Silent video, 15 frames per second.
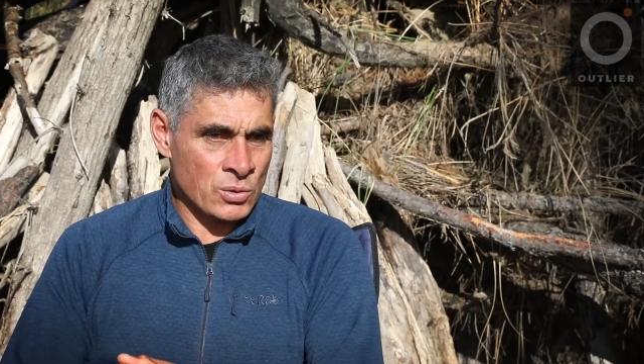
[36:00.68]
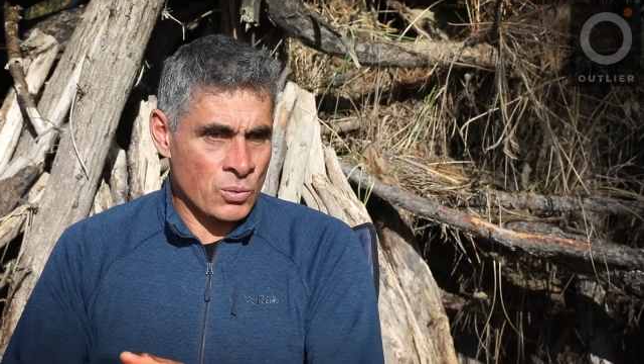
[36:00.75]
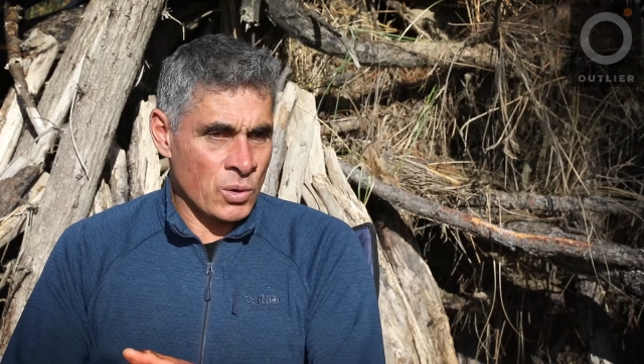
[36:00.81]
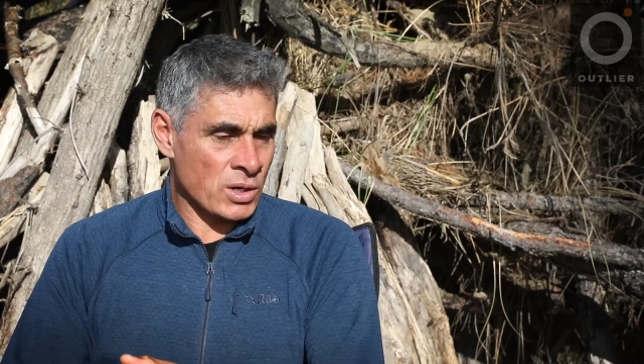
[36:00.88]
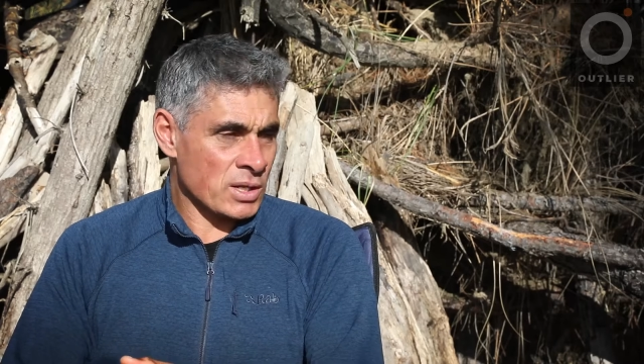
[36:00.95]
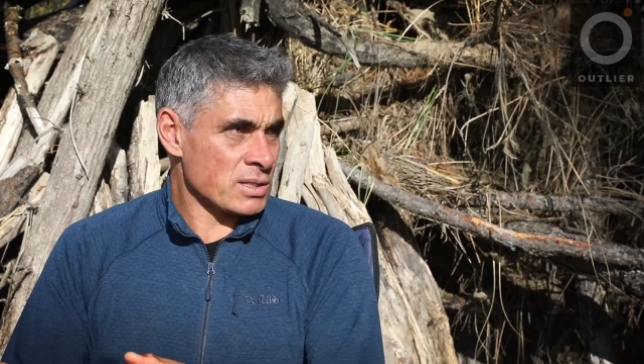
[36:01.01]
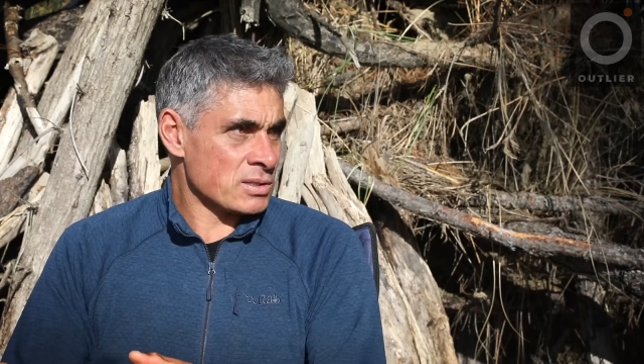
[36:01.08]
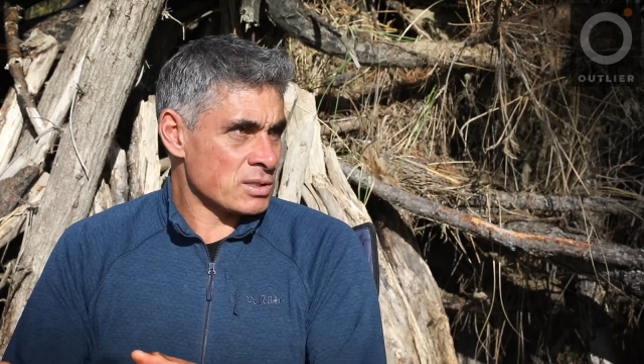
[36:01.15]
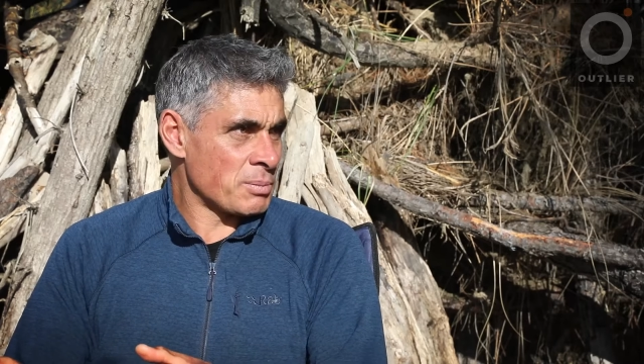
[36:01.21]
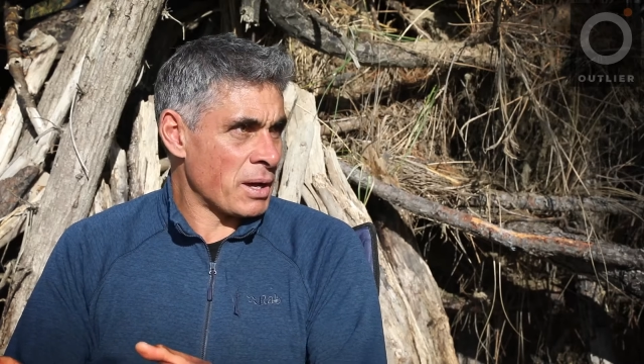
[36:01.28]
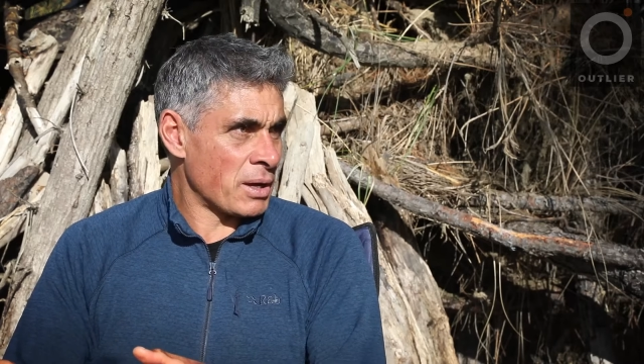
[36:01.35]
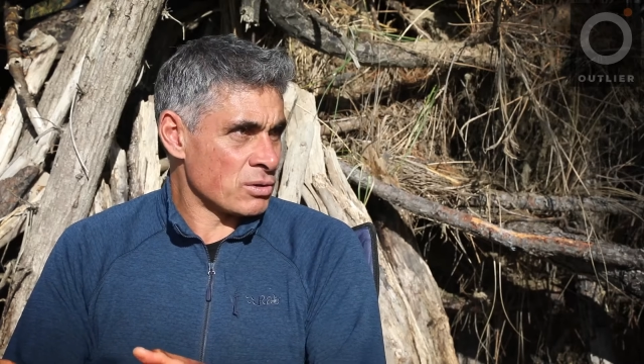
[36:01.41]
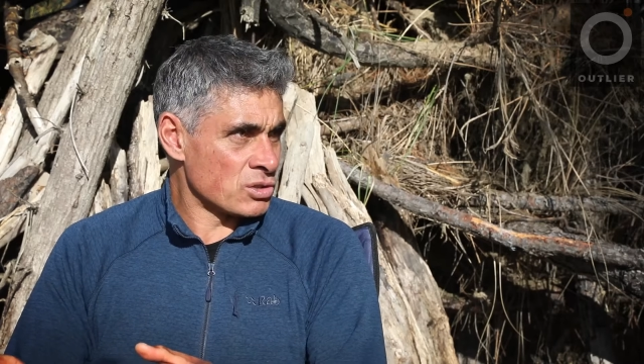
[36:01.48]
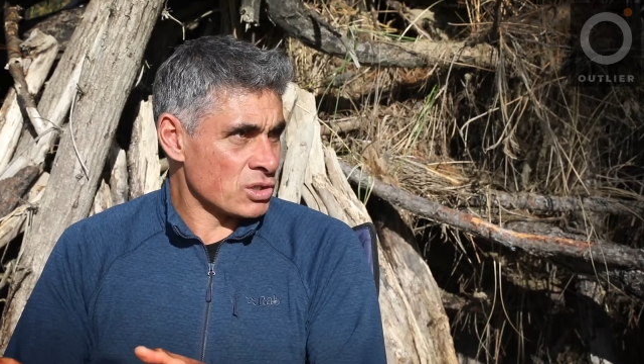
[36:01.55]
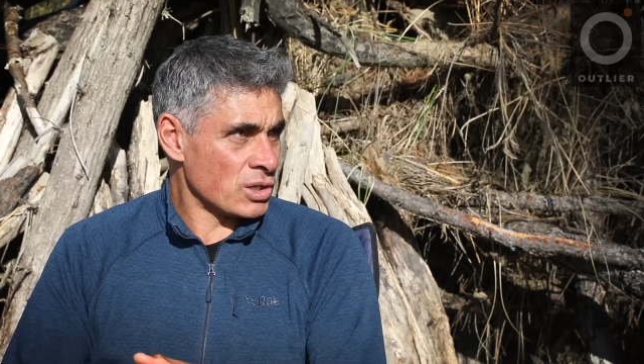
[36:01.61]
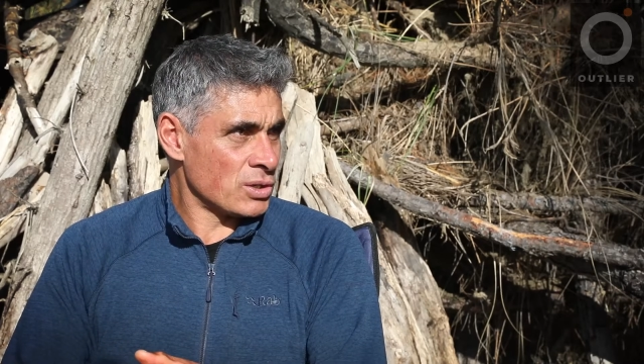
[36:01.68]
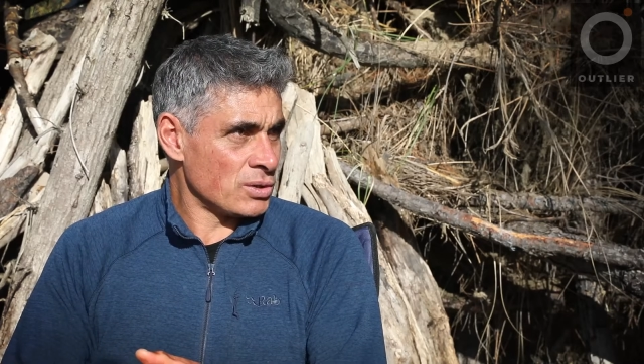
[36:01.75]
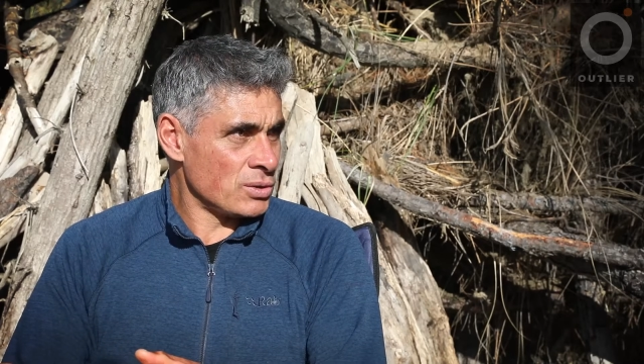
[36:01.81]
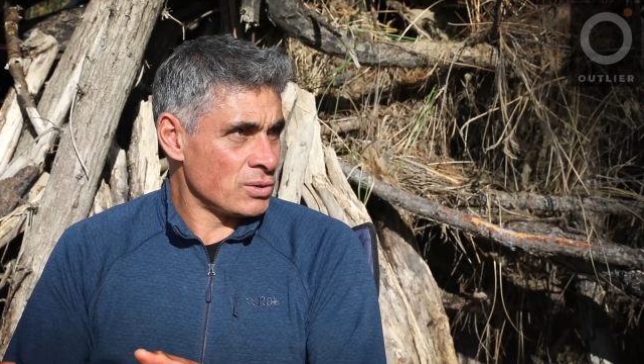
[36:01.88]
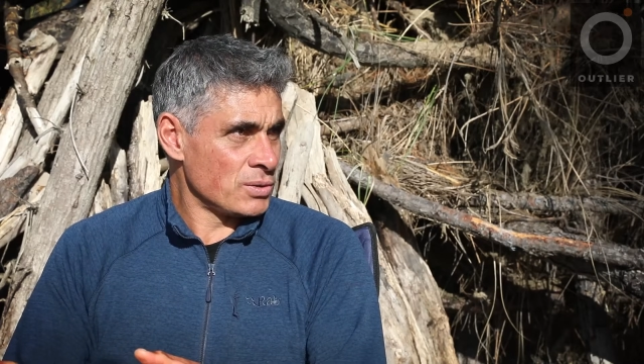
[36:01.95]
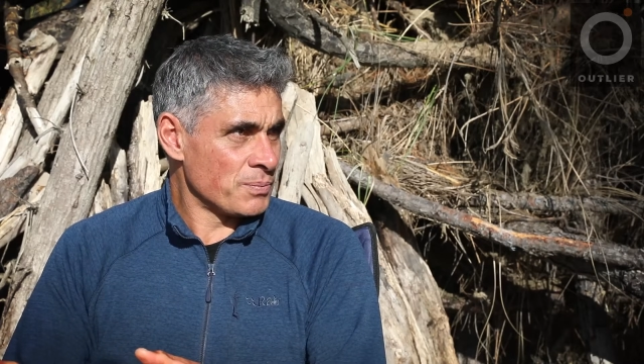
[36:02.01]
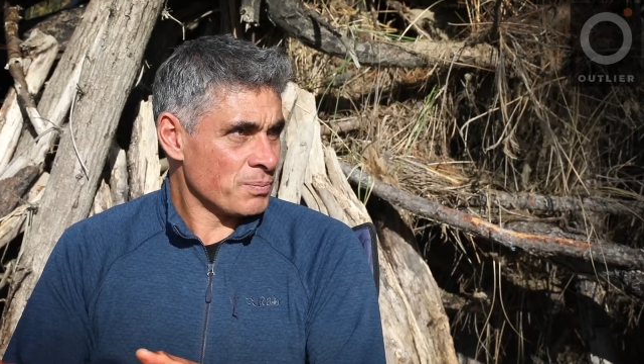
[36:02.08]
you want it to be able to
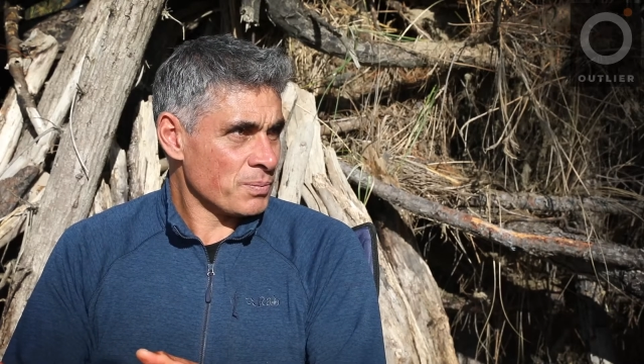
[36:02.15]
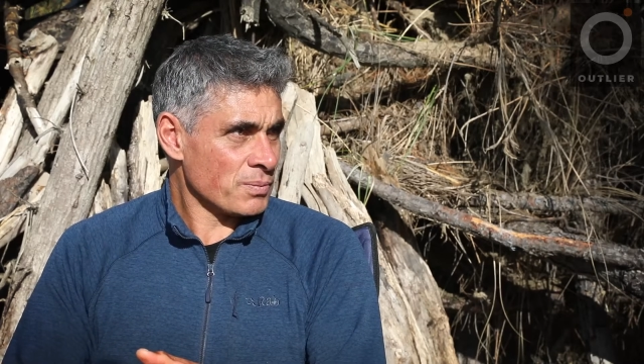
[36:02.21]
do